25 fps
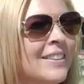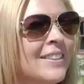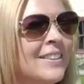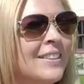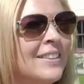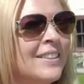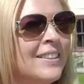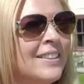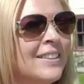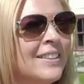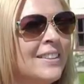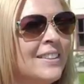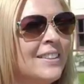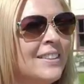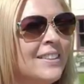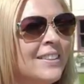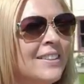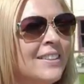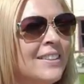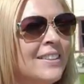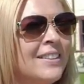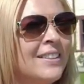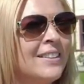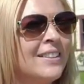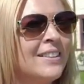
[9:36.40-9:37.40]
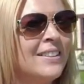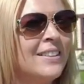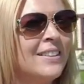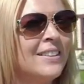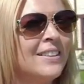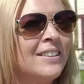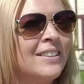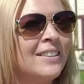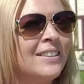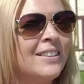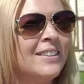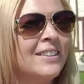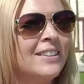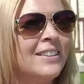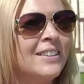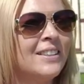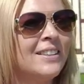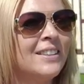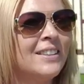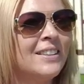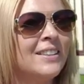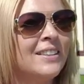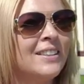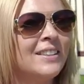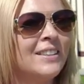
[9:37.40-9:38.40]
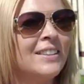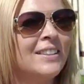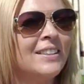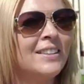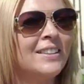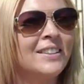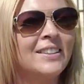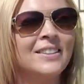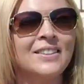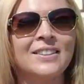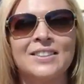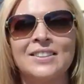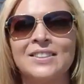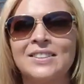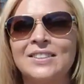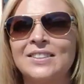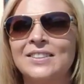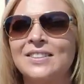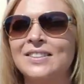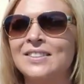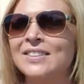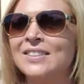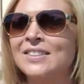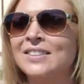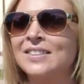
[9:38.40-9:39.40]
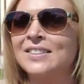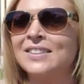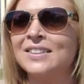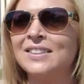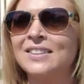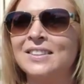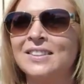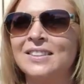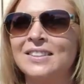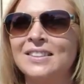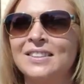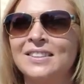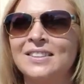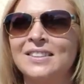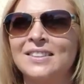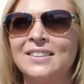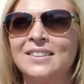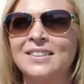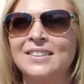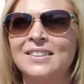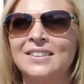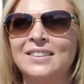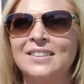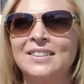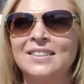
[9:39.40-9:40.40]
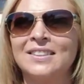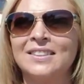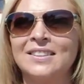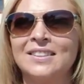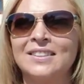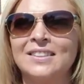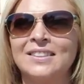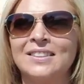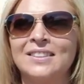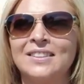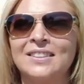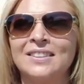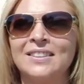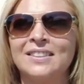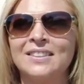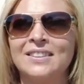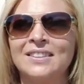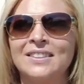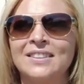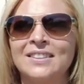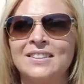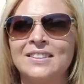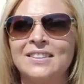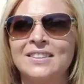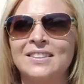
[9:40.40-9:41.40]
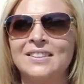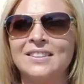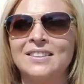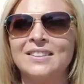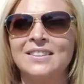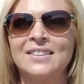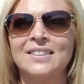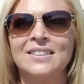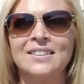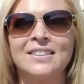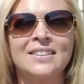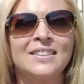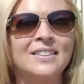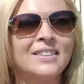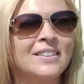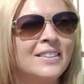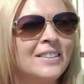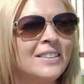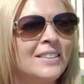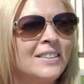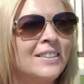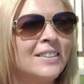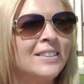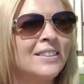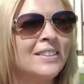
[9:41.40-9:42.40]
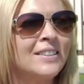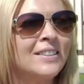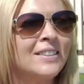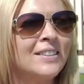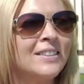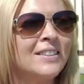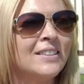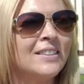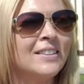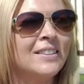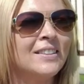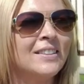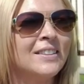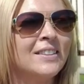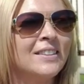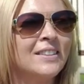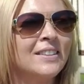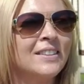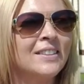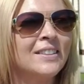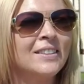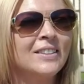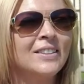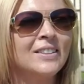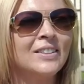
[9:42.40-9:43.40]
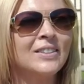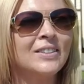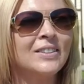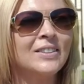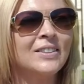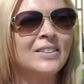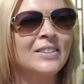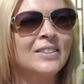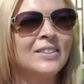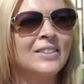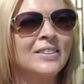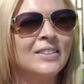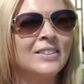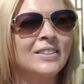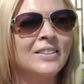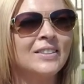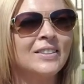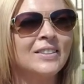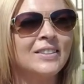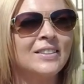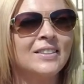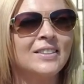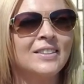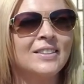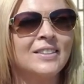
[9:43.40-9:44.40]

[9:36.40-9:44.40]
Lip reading: No words are spoken by the person on screen.